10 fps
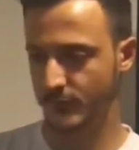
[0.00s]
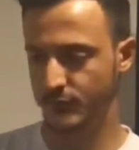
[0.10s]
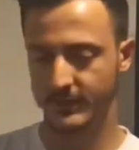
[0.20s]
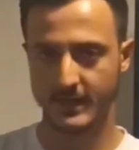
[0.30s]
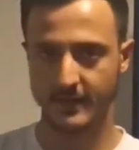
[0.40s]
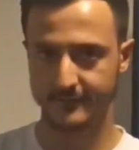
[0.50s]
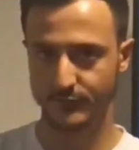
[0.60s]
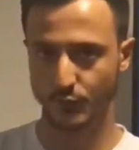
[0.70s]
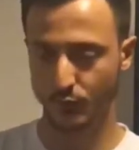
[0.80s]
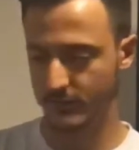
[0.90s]
3.5
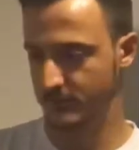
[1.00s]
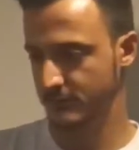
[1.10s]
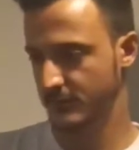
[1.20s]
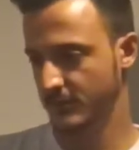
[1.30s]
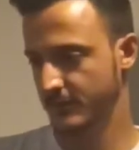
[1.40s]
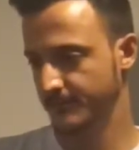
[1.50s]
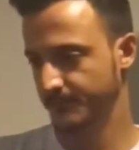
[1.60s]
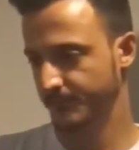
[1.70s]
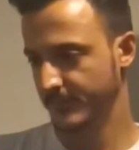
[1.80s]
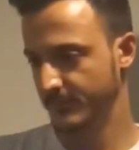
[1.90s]
to 1,
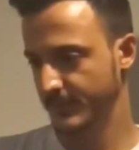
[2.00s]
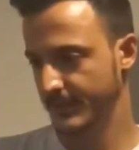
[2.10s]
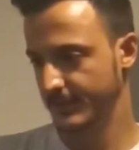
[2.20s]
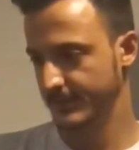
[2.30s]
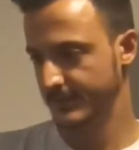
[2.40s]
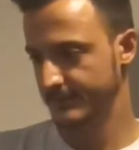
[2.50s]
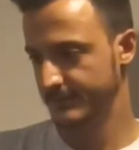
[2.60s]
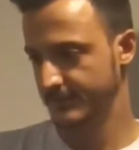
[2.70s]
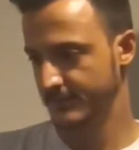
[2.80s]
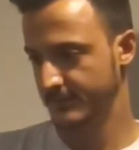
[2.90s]
meaning that
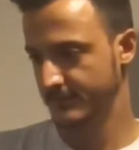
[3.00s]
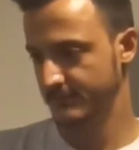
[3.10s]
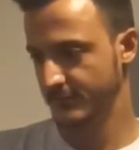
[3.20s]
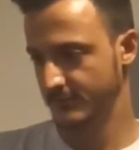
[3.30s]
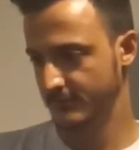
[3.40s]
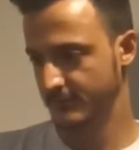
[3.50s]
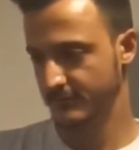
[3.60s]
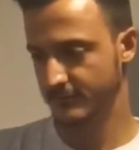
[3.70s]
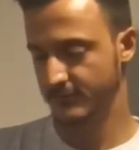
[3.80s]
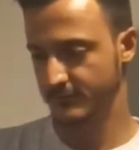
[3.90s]

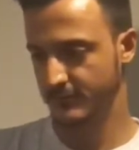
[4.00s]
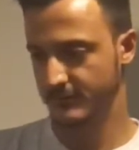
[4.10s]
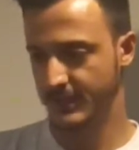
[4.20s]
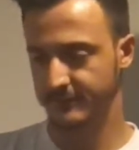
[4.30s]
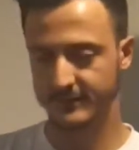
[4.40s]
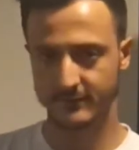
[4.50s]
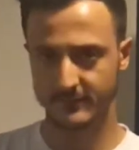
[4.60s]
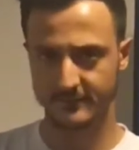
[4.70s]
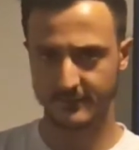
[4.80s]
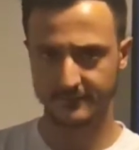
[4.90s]
your downside
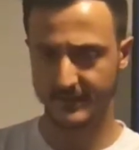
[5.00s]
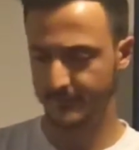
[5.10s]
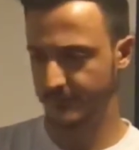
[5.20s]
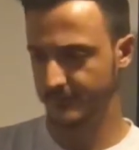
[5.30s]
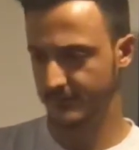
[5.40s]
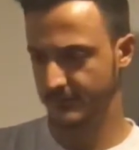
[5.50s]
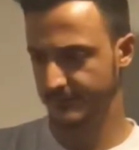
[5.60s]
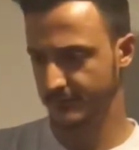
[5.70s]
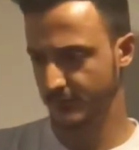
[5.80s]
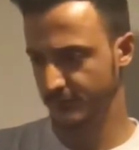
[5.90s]
risk is 5%. If
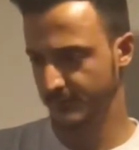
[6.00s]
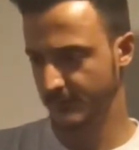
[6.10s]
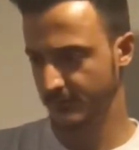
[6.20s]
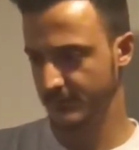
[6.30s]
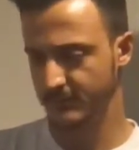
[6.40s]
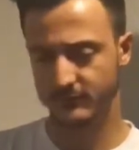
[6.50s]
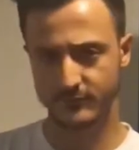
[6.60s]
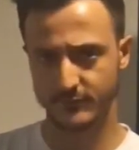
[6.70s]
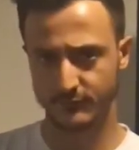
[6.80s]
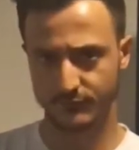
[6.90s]
it goes below that, you
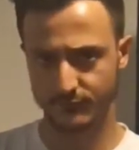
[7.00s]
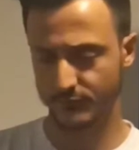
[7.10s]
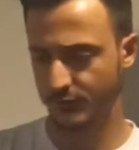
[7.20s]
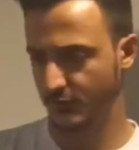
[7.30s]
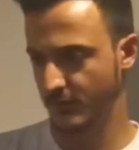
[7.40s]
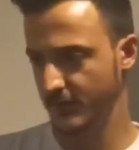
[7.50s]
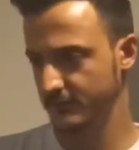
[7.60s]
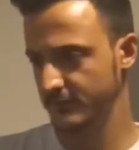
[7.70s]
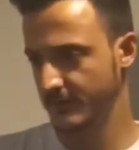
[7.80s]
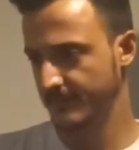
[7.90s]
just go
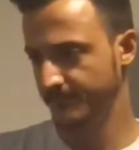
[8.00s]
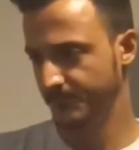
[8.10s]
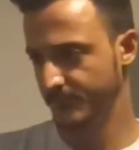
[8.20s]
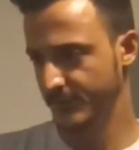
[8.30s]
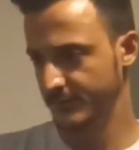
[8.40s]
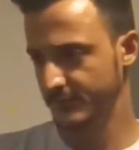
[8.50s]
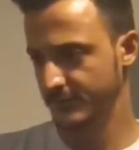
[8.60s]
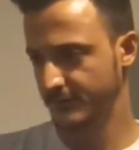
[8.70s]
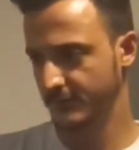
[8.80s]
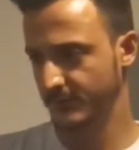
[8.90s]
out, but you can
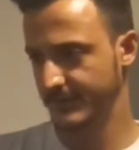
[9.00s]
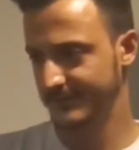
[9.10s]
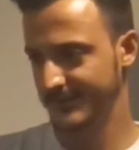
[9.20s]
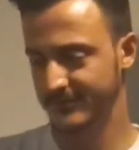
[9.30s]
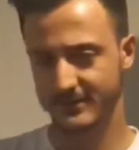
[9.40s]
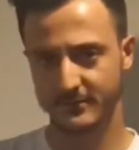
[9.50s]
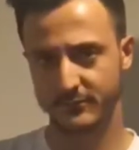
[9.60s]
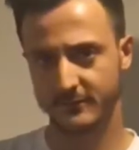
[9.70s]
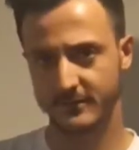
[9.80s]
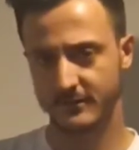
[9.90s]
still make
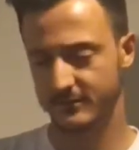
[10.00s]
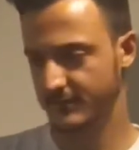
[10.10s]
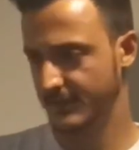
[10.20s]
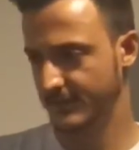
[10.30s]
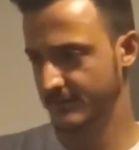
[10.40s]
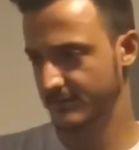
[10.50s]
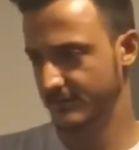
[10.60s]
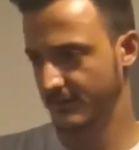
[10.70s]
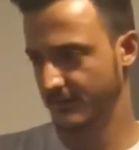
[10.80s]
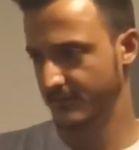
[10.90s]
17% in
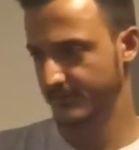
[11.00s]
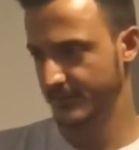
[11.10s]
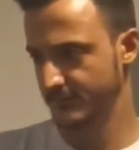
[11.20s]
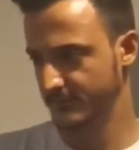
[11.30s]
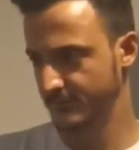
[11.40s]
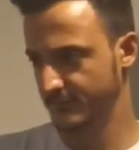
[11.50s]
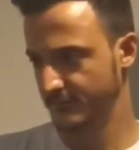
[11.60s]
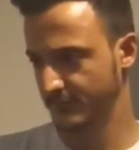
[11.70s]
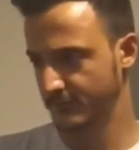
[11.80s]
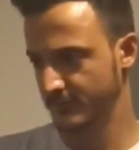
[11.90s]
Bitcoin.
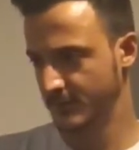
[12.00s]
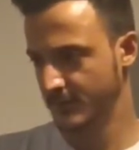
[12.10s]
So